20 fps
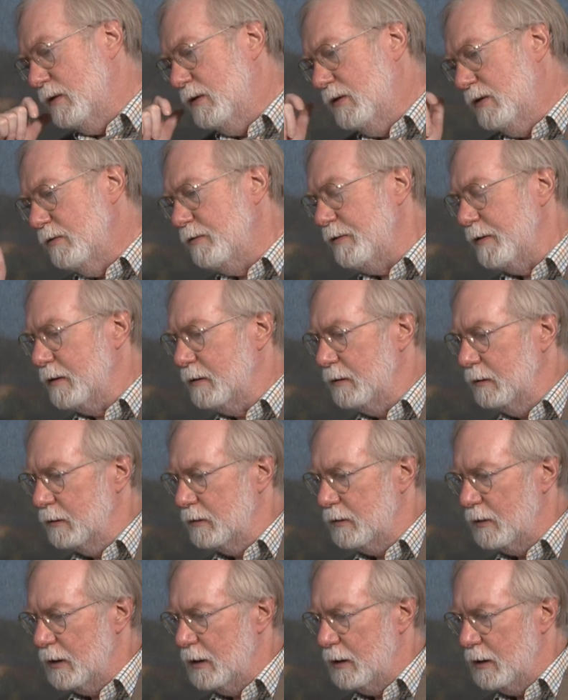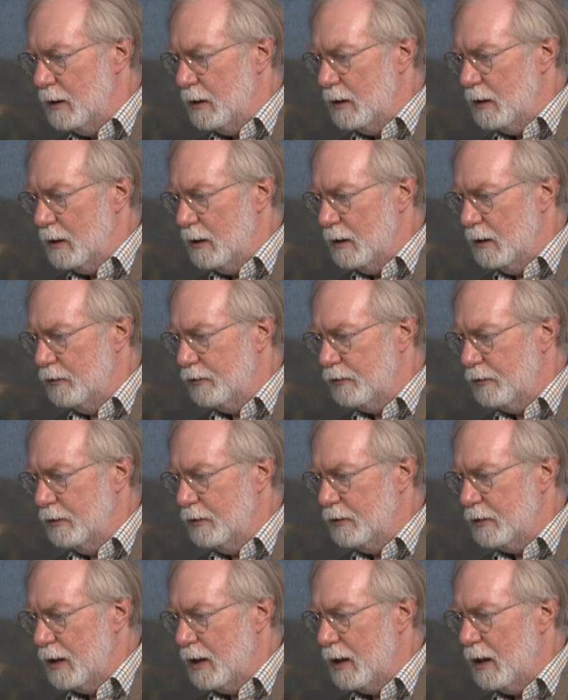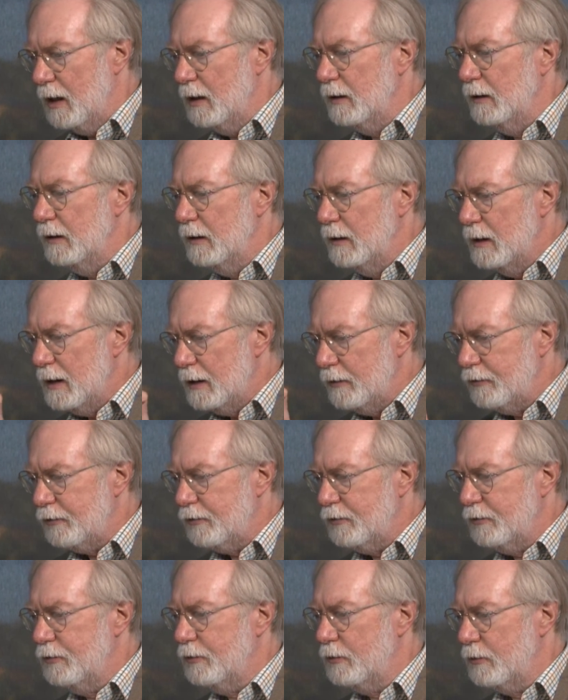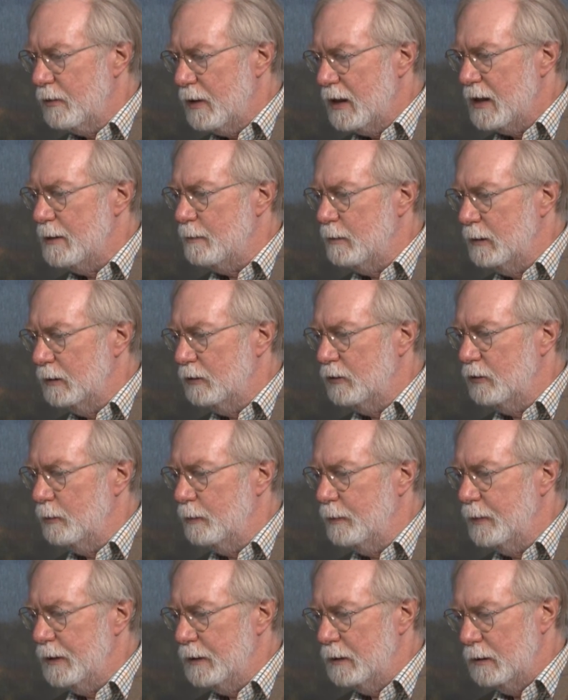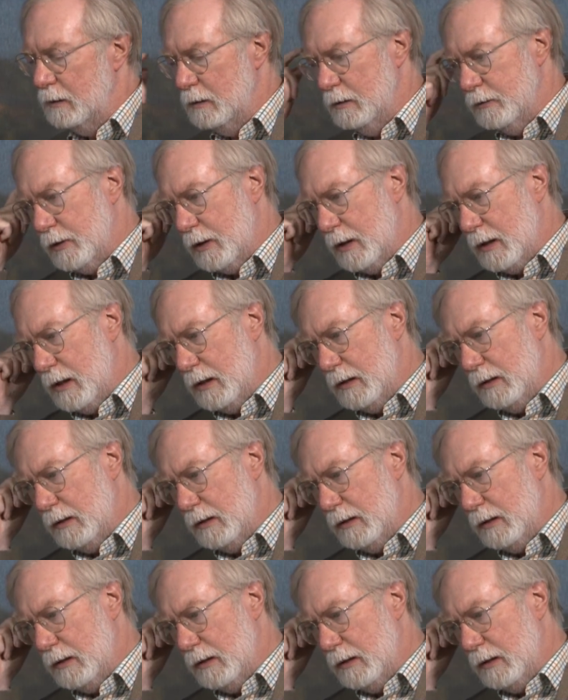difficulty is that unless you're able to build a